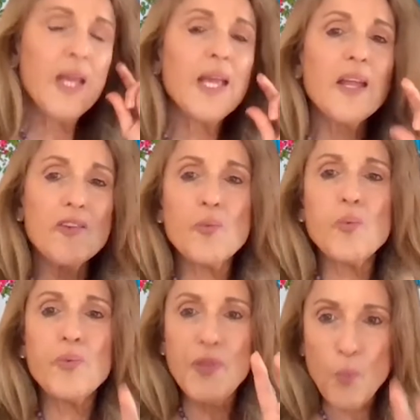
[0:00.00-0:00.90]

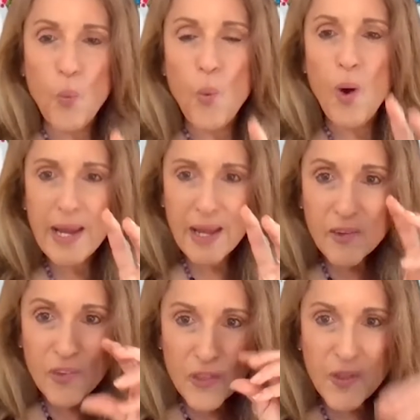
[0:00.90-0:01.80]
is
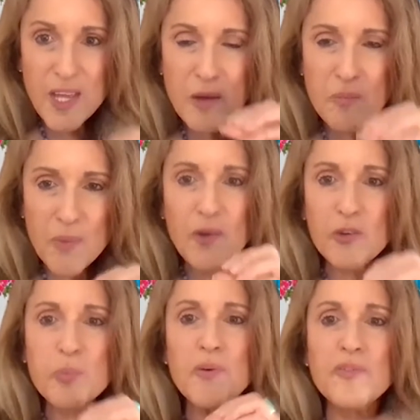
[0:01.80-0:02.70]
the
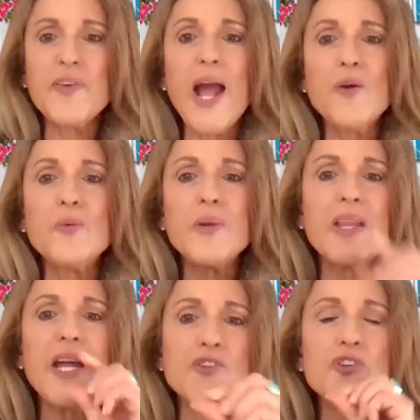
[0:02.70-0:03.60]
most profound
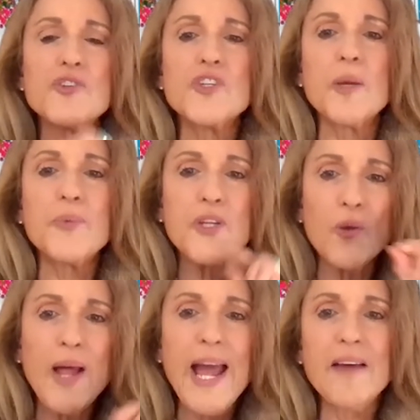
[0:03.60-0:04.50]
relationship
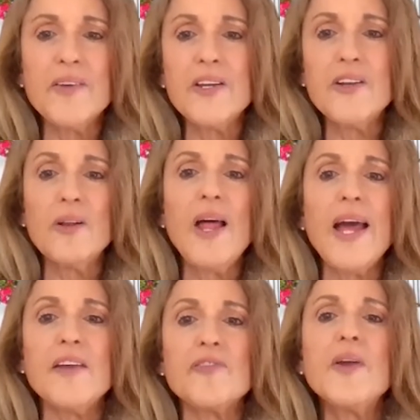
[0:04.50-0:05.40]
you'll have in your
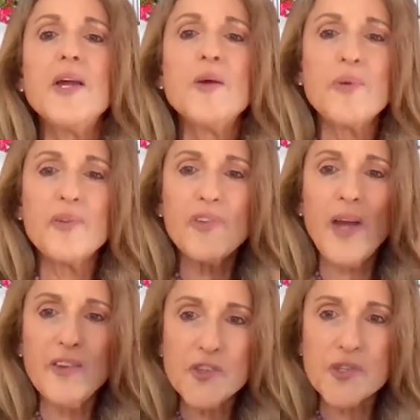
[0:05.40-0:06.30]
life
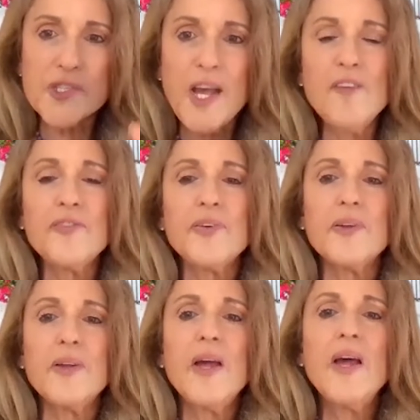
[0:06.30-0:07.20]
besides yourself,
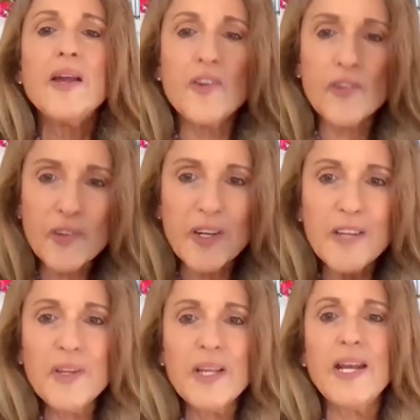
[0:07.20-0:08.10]
your
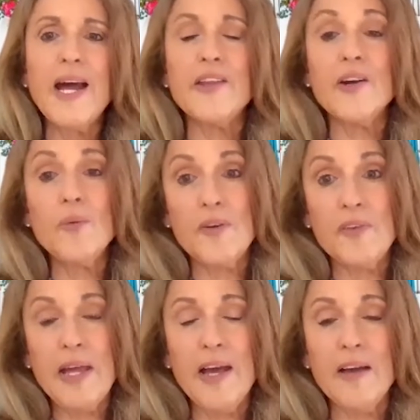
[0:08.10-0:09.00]
significant other, if
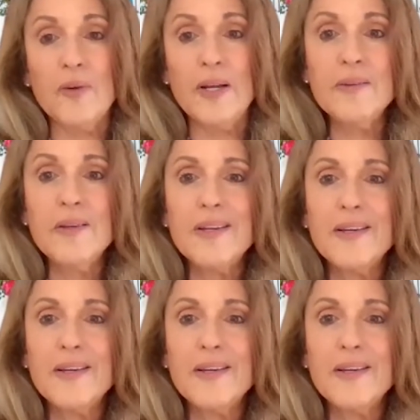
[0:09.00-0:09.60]
you have one,